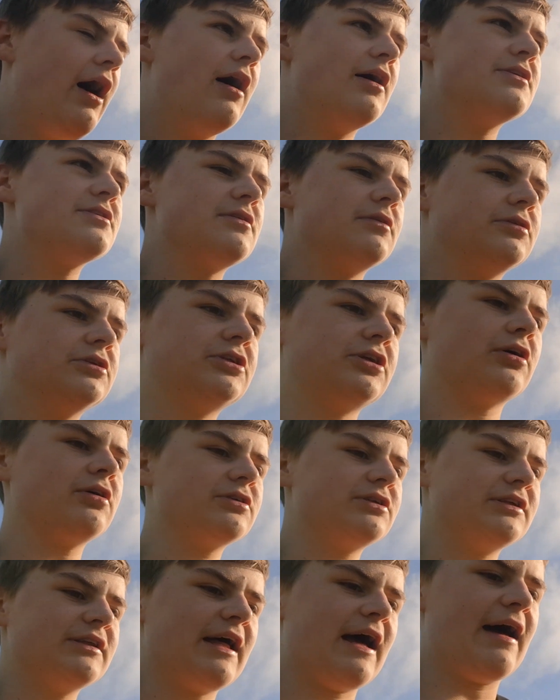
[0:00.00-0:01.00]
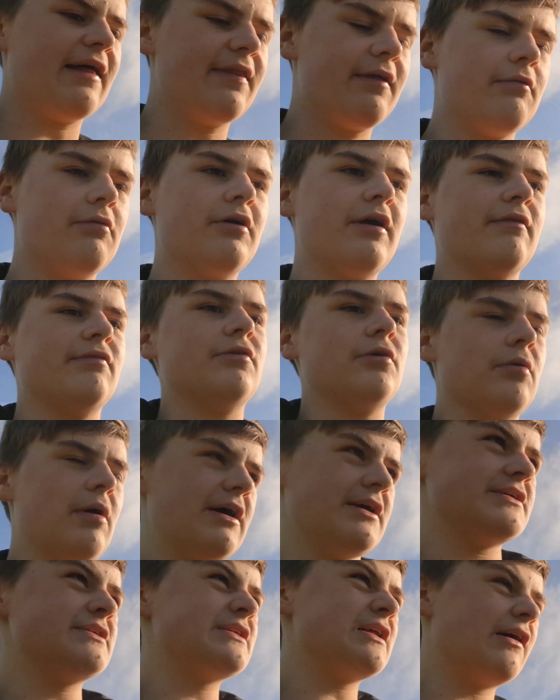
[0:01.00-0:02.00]
So I was shocked at that. They were giving
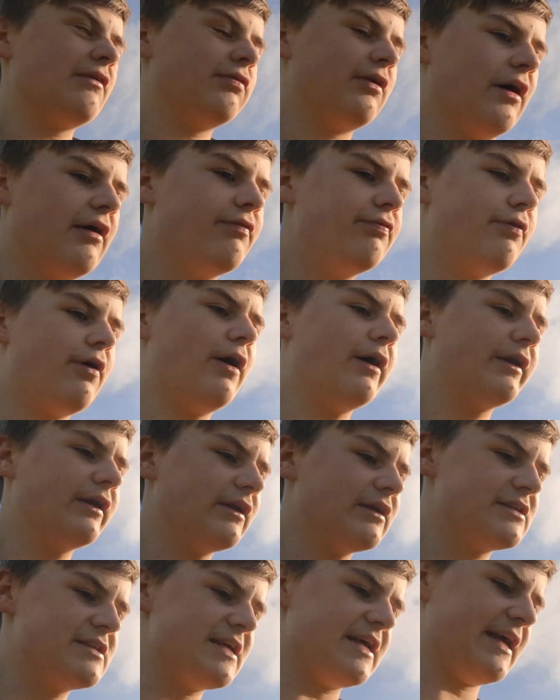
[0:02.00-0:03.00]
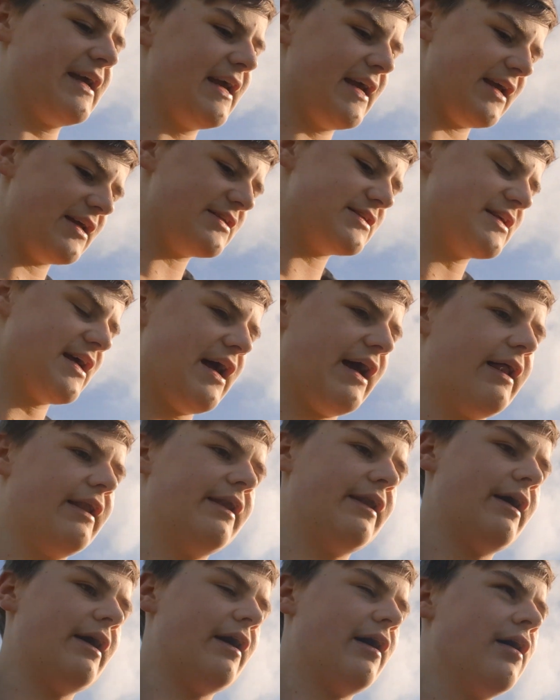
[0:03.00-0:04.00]
away stuff like final tickets
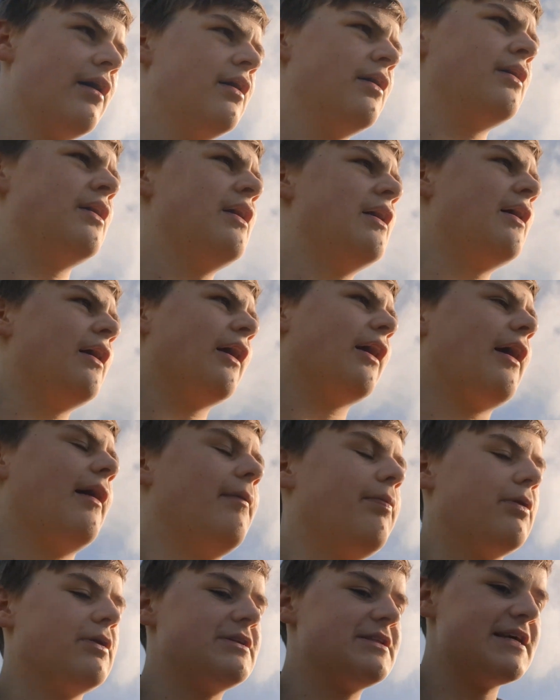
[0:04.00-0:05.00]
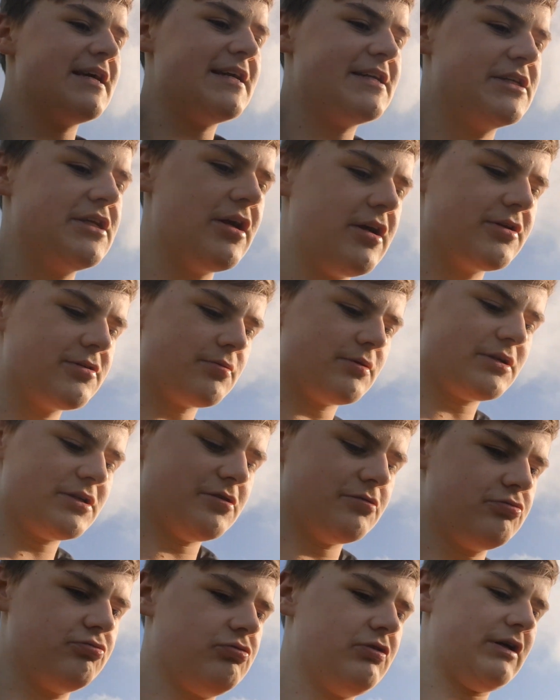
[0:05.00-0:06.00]
and a couple of t-shirts, which
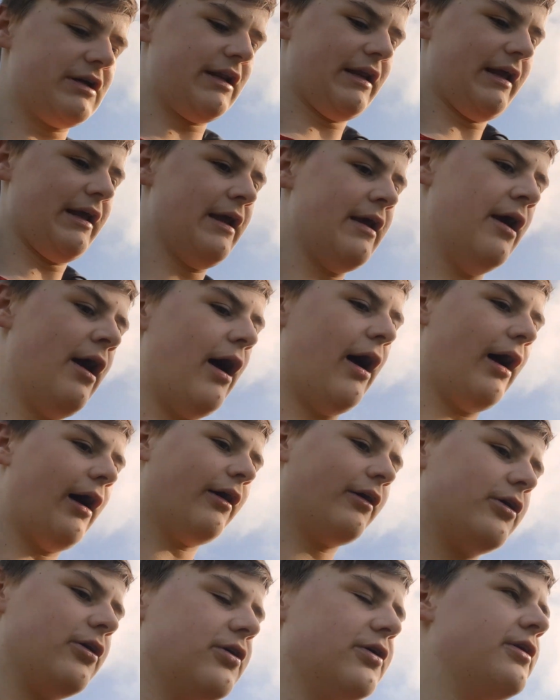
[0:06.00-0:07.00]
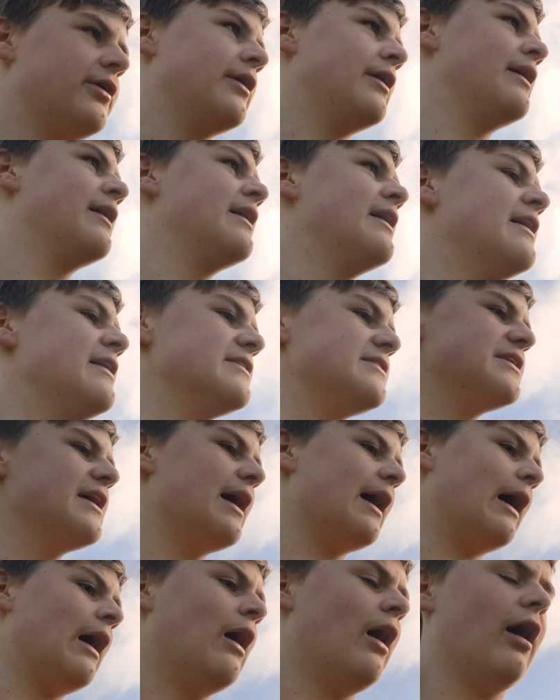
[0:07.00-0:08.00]
is really good. So
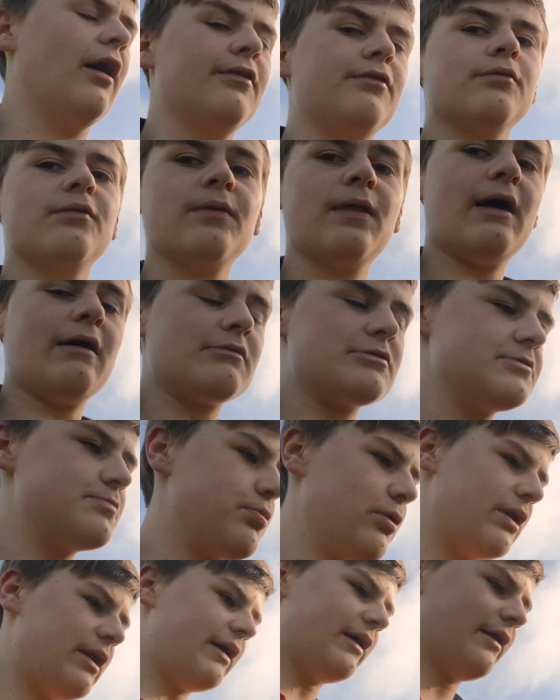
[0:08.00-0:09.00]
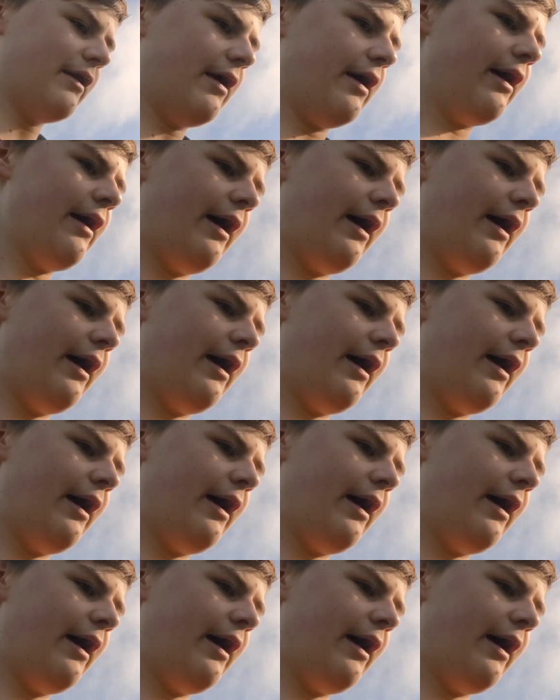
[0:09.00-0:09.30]
yeah, I thought that was brilliant.